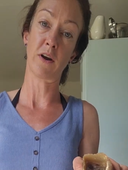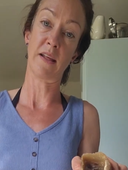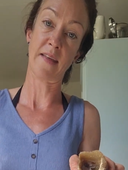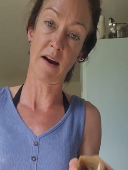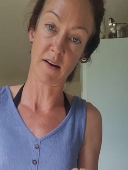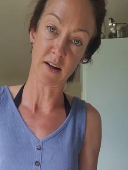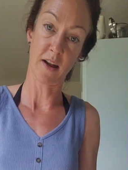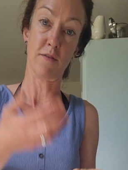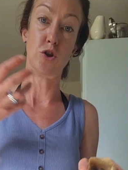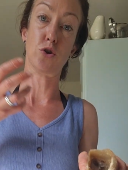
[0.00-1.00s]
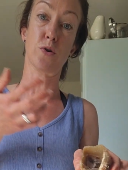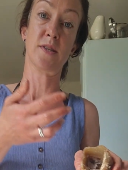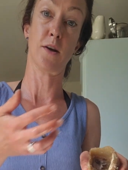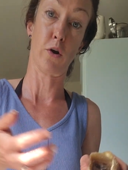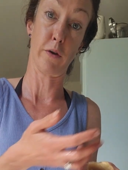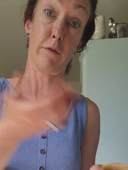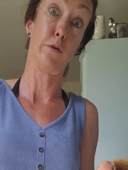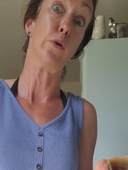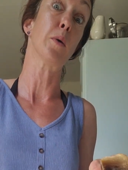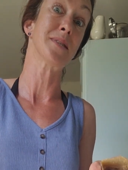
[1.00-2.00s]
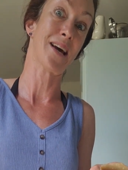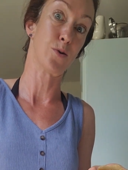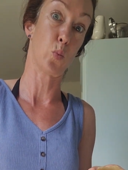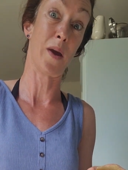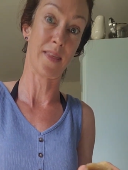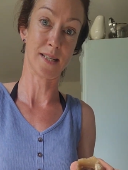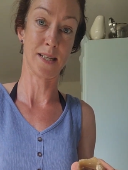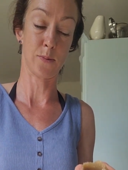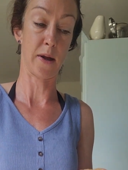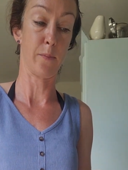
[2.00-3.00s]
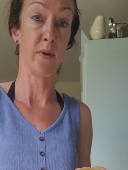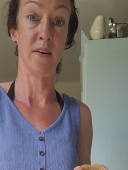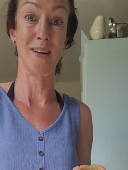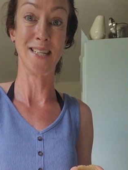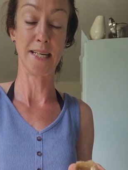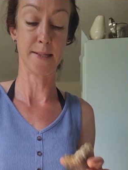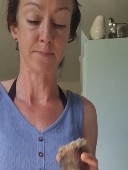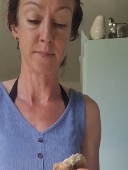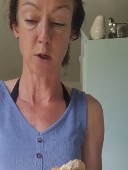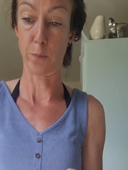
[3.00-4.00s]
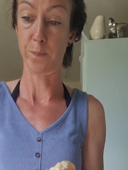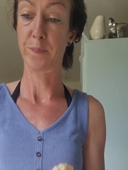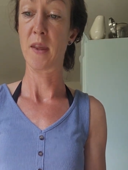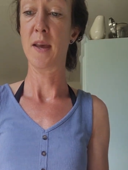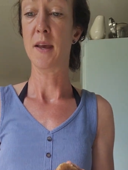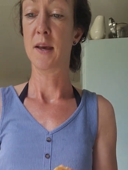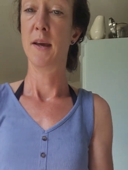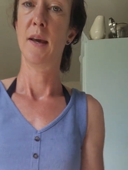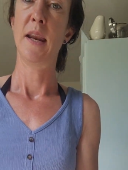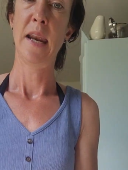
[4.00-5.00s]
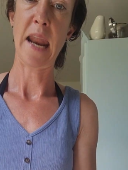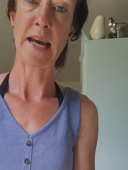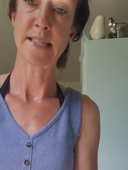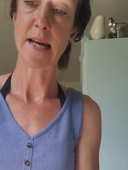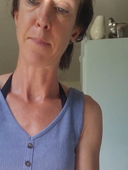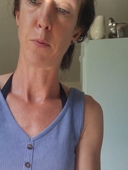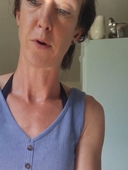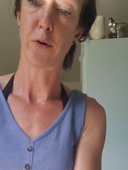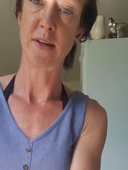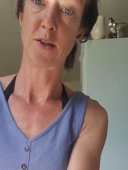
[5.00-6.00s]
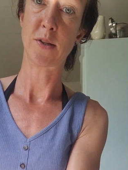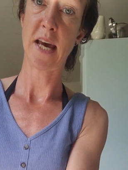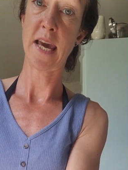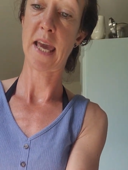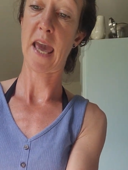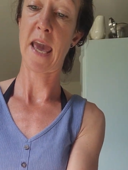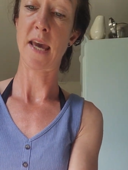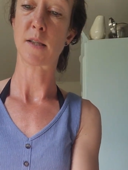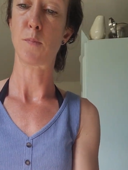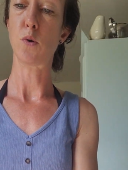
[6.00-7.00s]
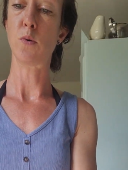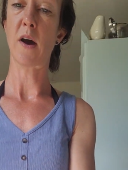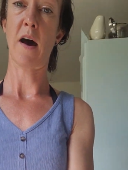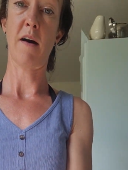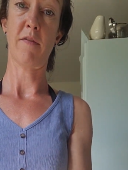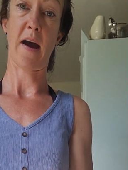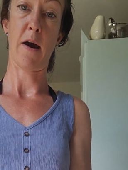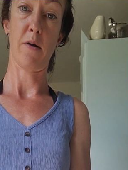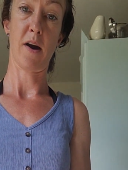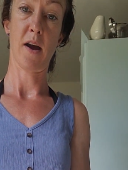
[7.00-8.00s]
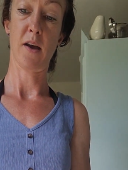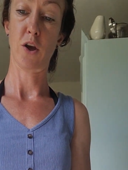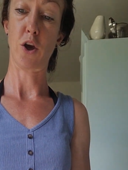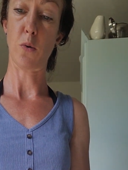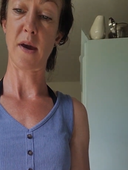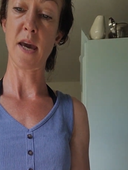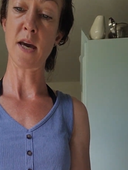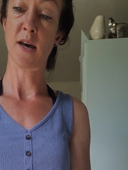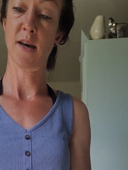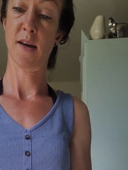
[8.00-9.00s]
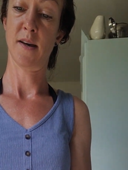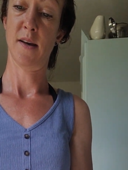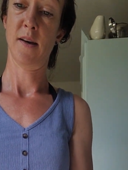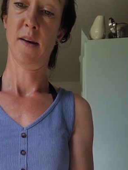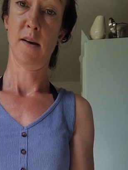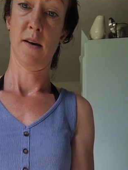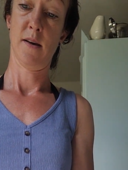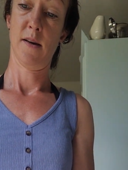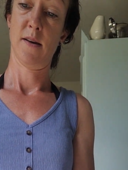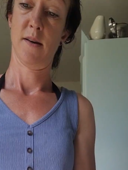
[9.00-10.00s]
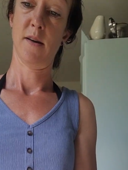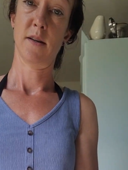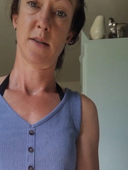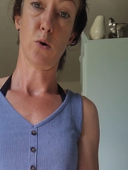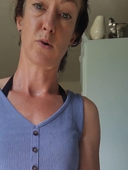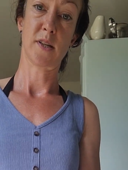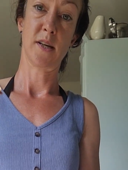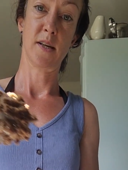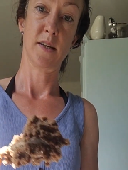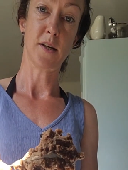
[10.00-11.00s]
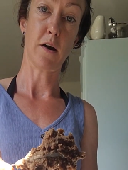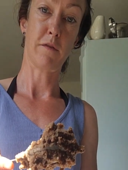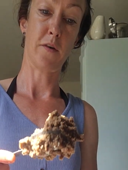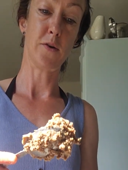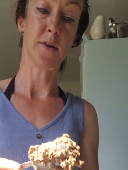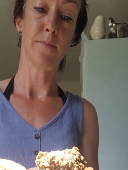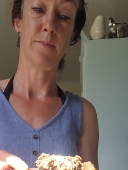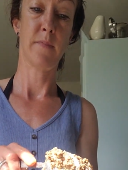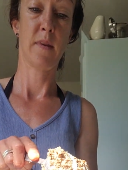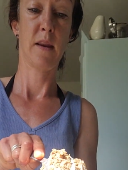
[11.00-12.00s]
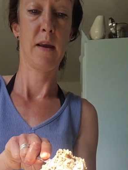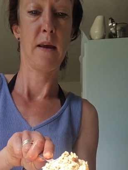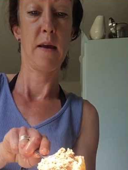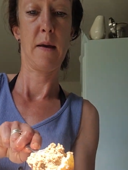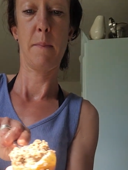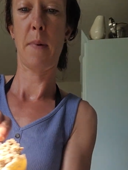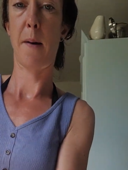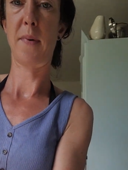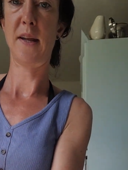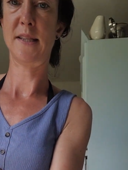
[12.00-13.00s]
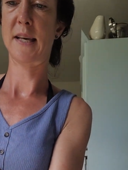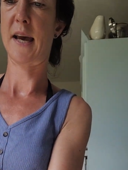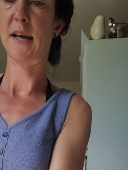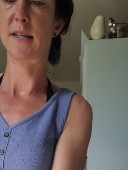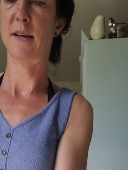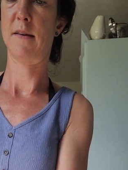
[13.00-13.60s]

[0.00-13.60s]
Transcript: oil in there, kind of ensures that all the food comes out with it as well when they're eating it. So, next step, we're going to take a spoon of our gooey soaked dog food, pop it inside.